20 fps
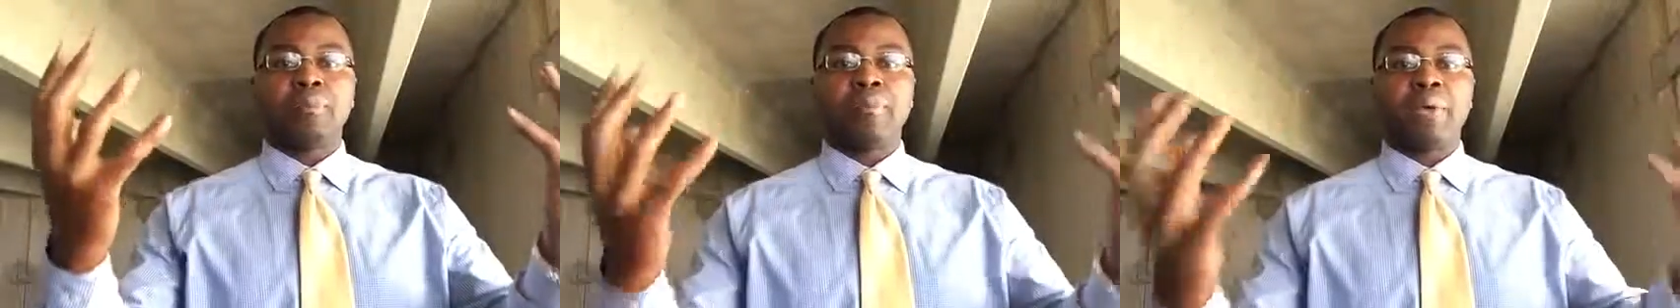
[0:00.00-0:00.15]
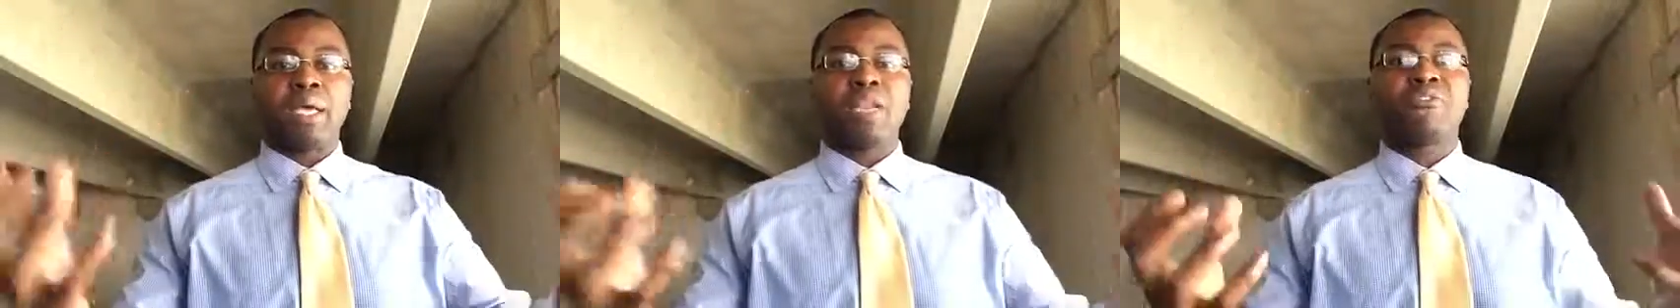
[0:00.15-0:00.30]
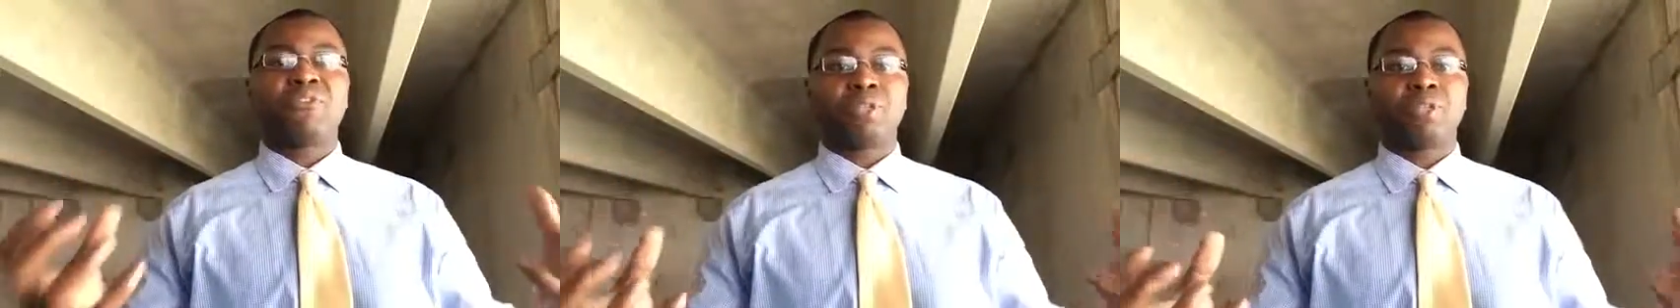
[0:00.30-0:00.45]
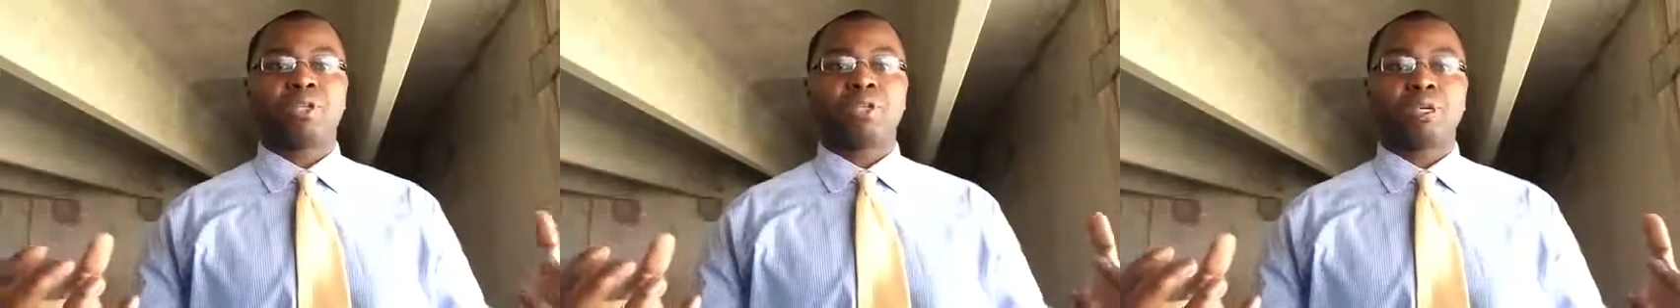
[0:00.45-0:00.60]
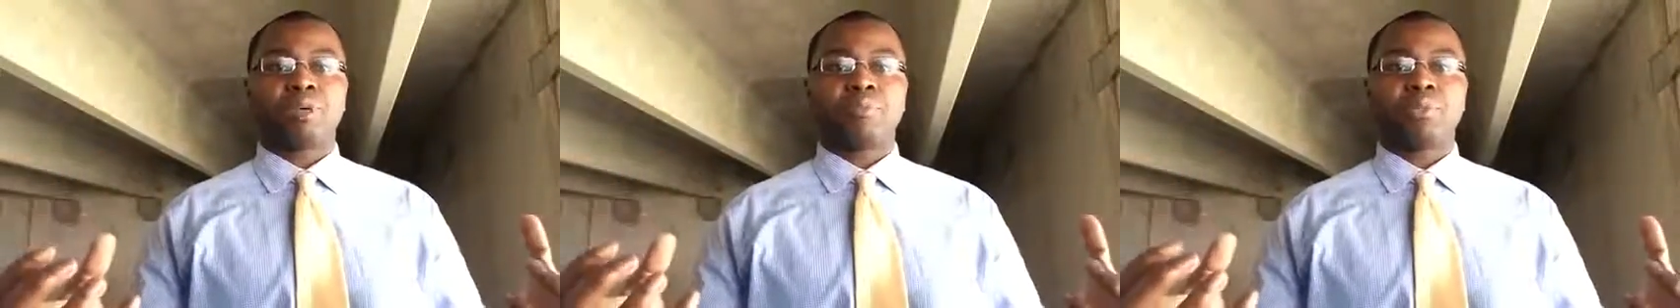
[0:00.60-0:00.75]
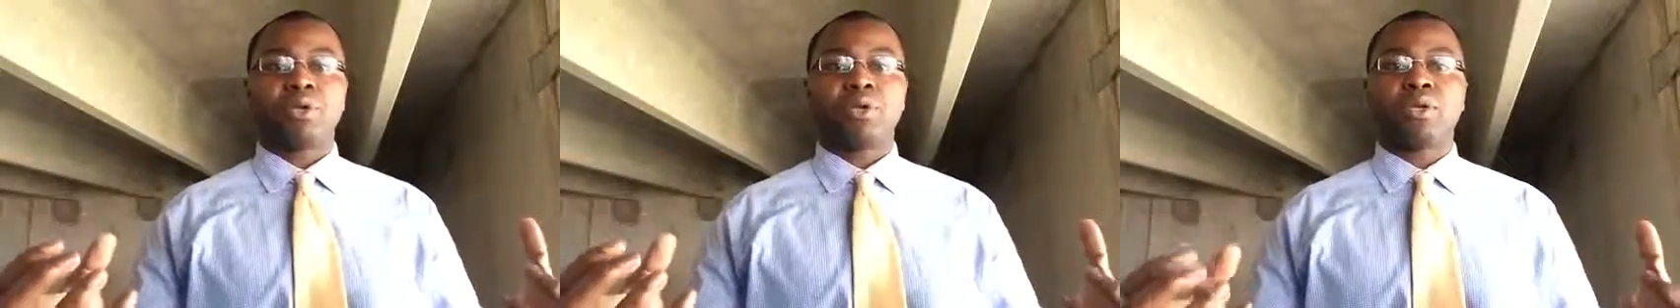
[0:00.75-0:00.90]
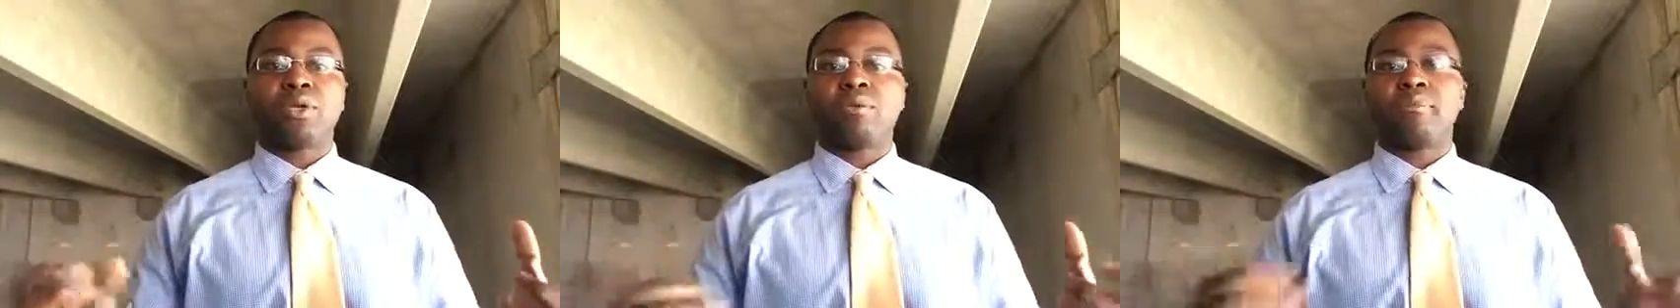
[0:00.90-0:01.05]
benefit the
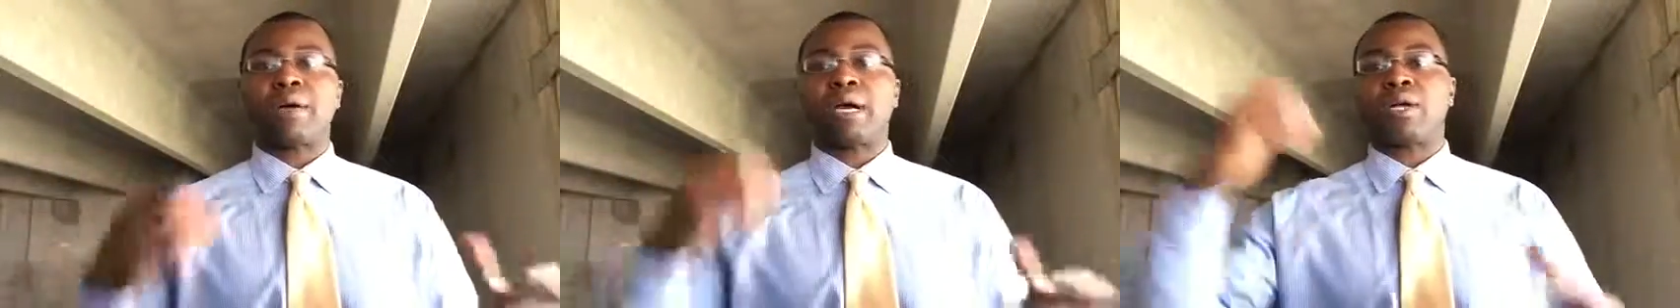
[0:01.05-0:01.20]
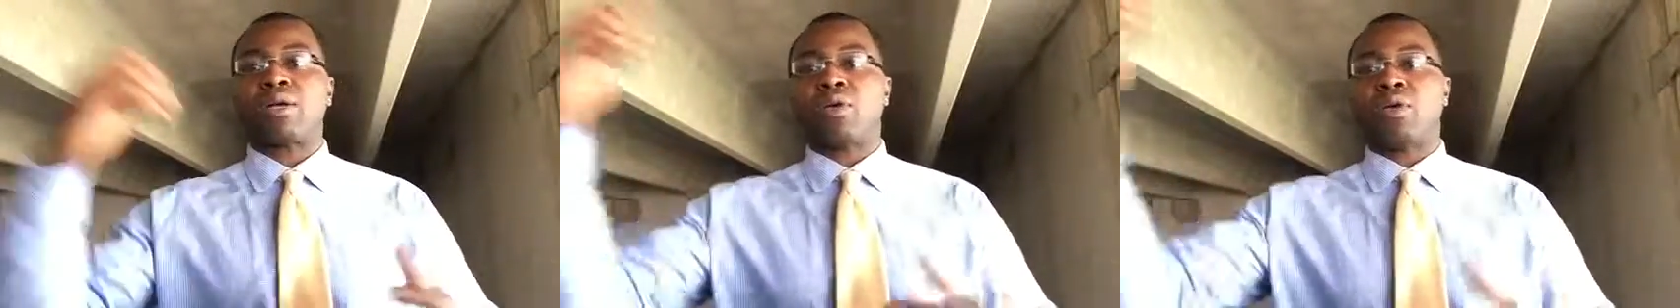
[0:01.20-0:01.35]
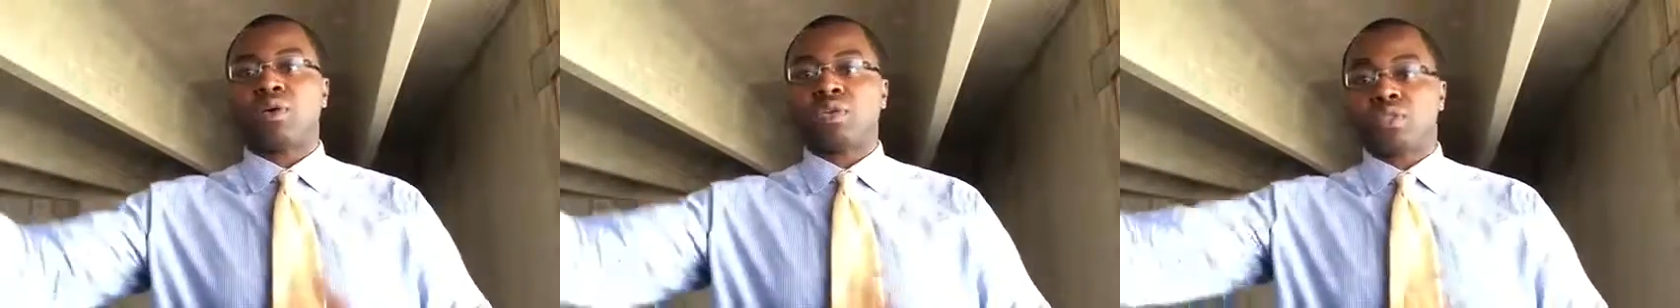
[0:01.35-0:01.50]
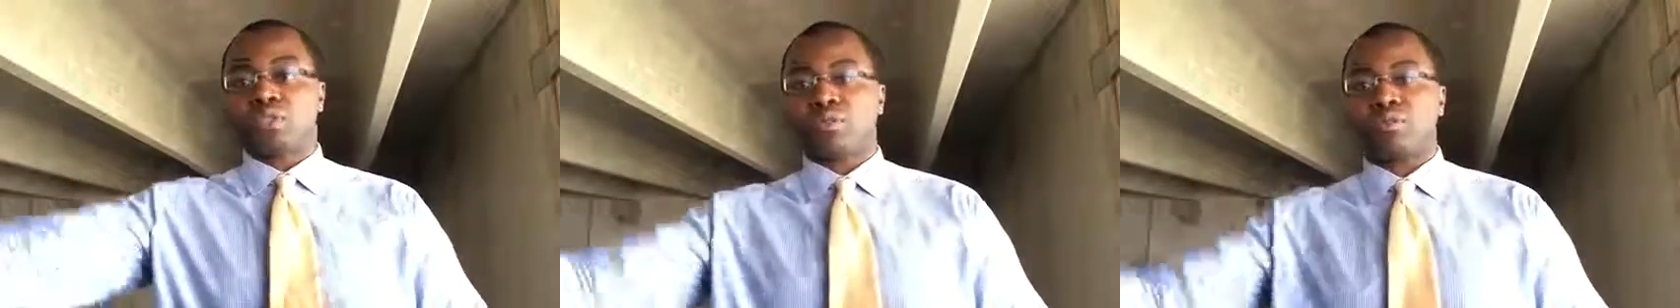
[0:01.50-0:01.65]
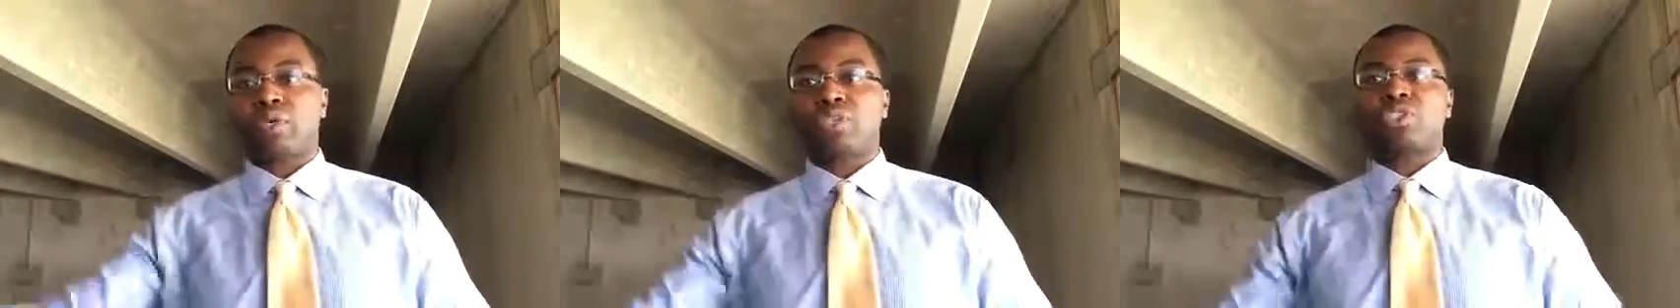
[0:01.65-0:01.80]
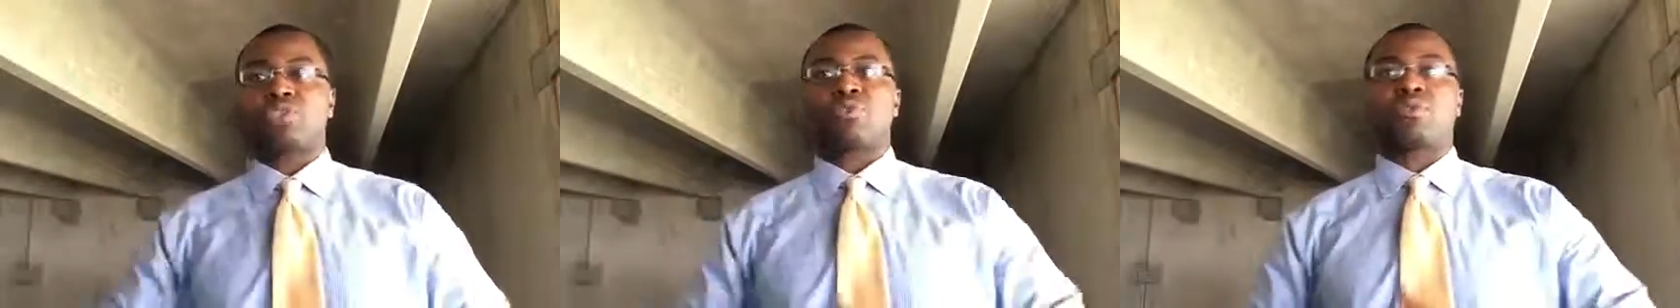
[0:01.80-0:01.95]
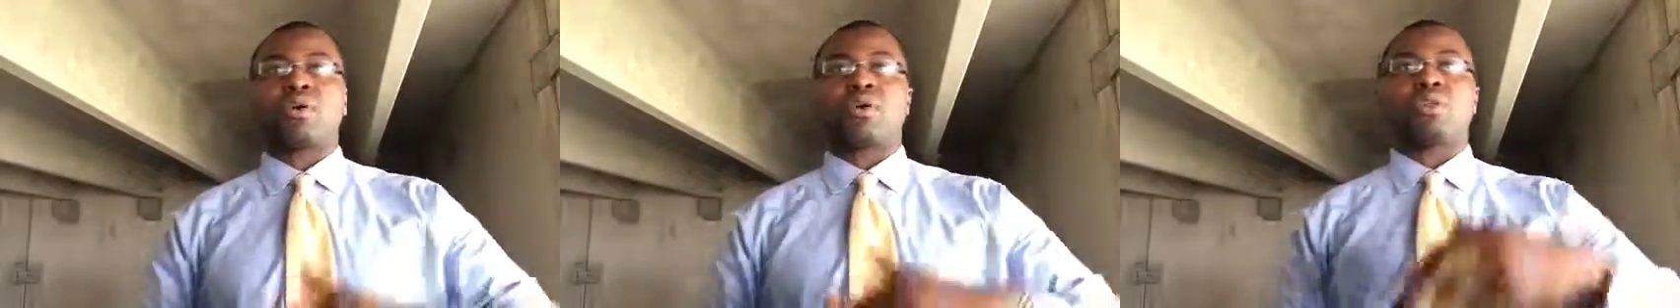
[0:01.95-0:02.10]
community by going to
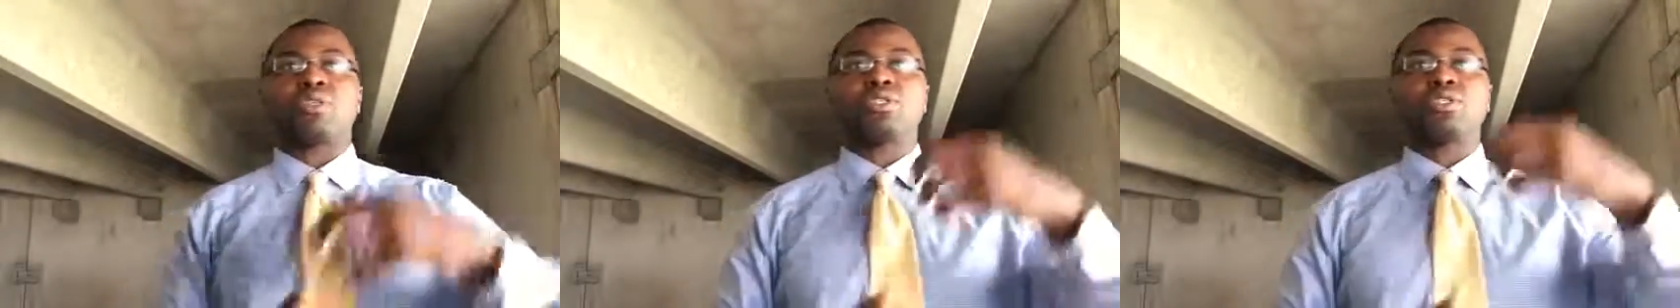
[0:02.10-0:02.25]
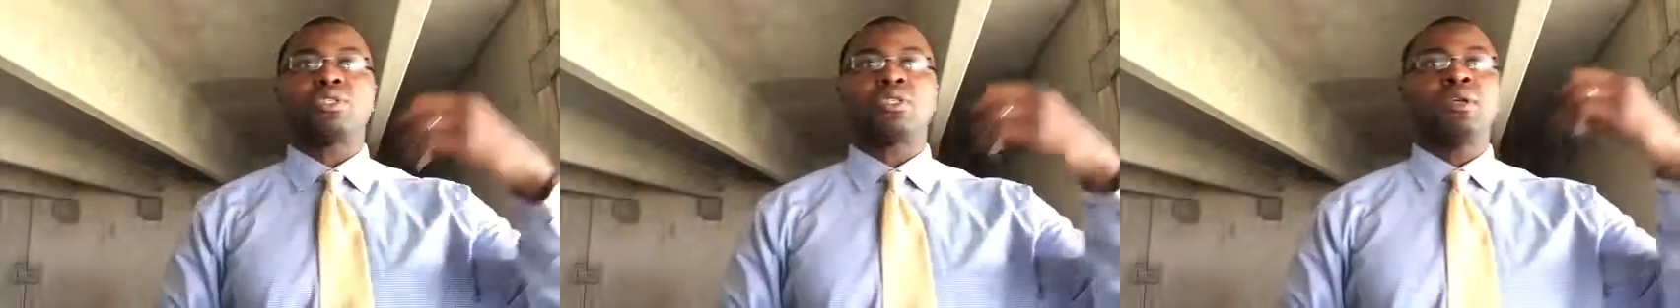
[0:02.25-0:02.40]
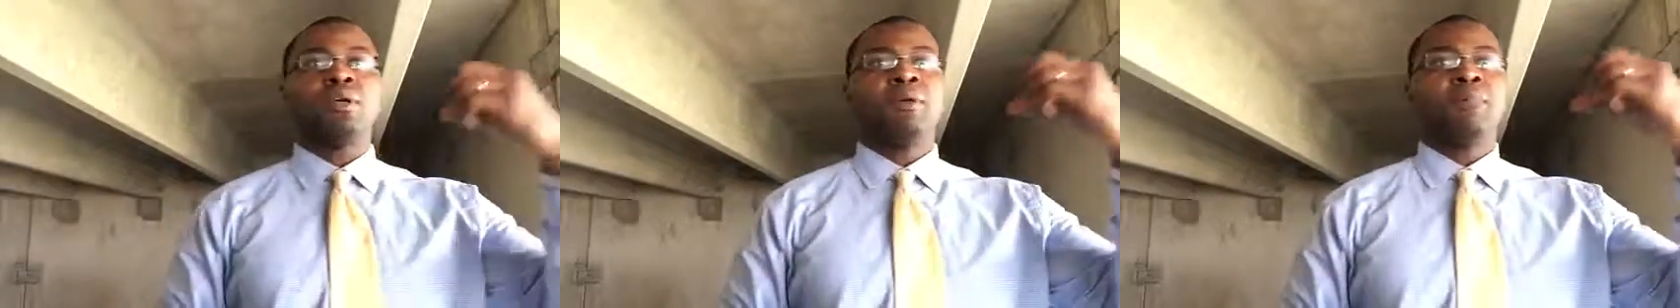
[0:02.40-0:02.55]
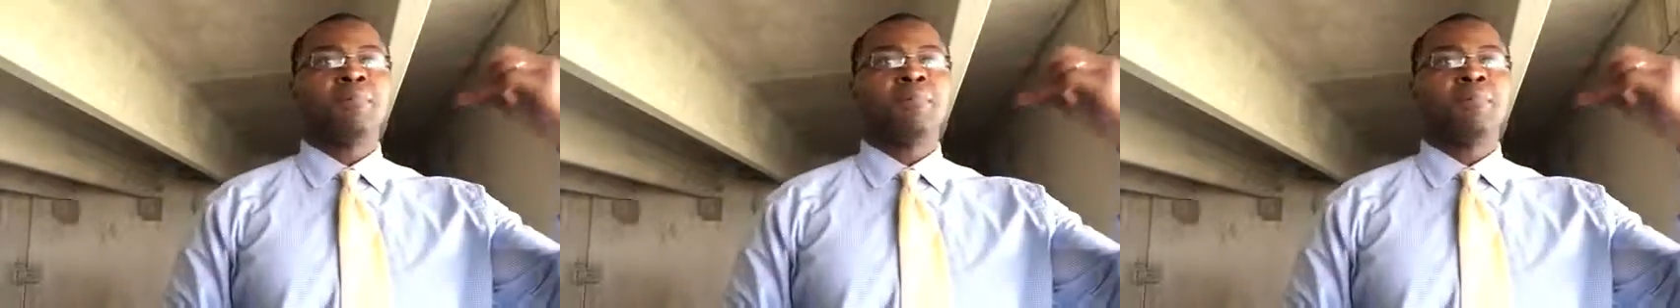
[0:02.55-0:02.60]
restaurants,